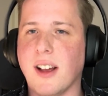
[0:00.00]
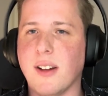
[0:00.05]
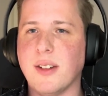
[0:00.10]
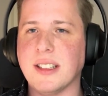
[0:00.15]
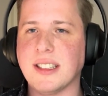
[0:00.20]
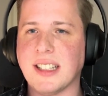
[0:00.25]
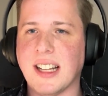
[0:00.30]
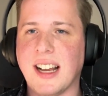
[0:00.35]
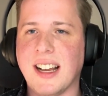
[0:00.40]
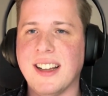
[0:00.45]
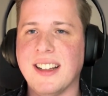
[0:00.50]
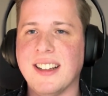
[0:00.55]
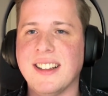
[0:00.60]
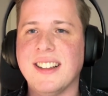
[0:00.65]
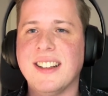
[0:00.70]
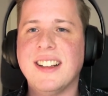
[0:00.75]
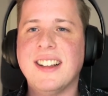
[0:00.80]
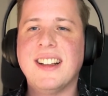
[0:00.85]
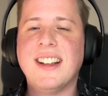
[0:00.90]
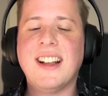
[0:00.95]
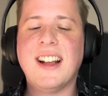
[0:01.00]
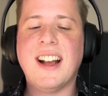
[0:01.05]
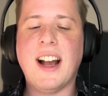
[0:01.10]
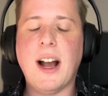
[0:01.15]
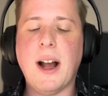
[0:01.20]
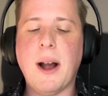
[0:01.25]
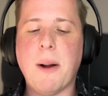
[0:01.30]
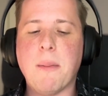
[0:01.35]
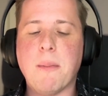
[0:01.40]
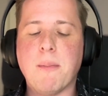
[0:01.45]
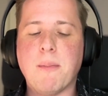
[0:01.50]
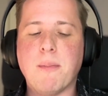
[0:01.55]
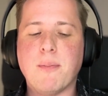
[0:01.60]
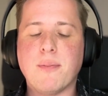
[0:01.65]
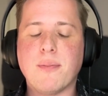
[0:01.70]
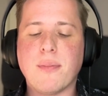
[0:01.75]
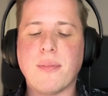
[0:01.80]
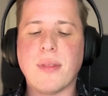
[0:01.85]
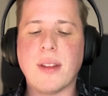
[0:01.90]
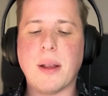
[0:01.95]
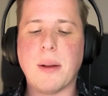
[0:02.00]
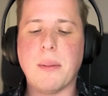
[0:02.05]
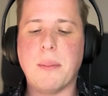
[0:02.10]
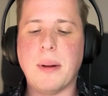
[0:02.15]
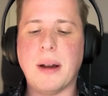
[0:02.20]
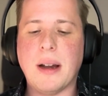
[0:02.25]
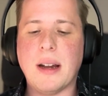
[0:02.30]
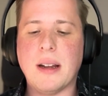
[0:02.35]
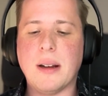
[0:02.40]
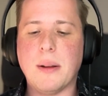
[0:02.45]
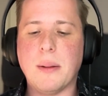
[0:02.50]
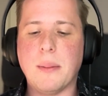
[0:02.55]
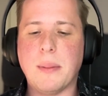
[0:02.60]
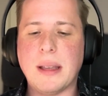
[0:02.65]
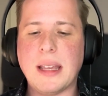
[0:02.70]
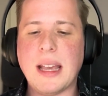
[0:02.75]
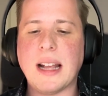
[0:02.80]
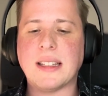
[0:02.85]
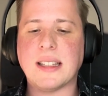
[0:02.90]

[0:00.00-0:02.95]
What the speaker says: his style. But yeah,